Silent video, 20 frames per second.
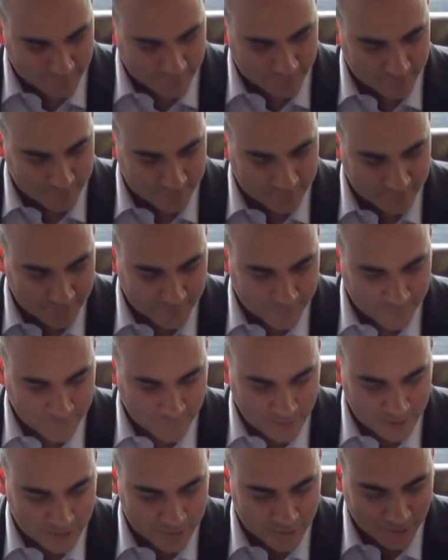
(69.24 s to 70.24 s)
equal 3.
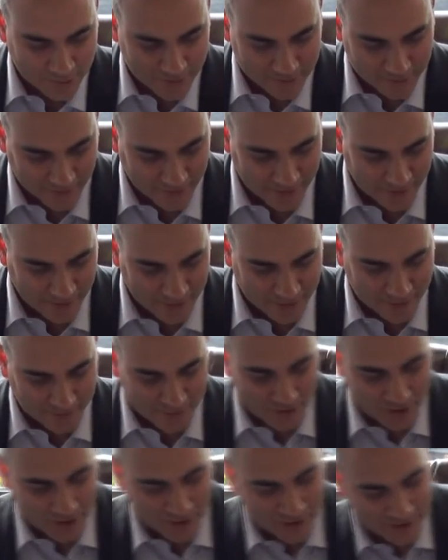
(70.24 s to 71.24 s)
In team
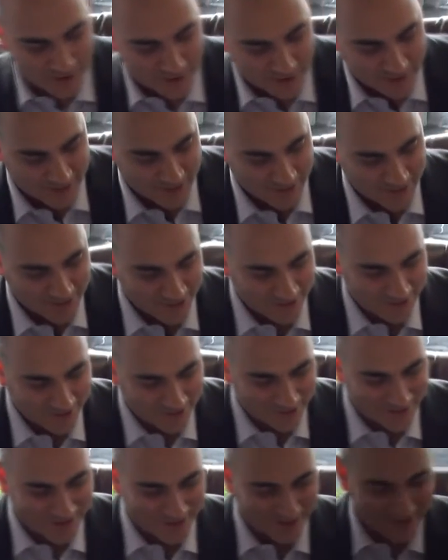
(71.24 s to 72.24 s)
sports, hockey in
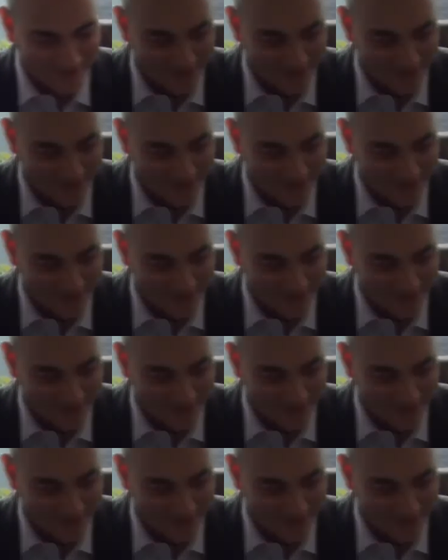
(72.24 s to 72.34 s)
particular in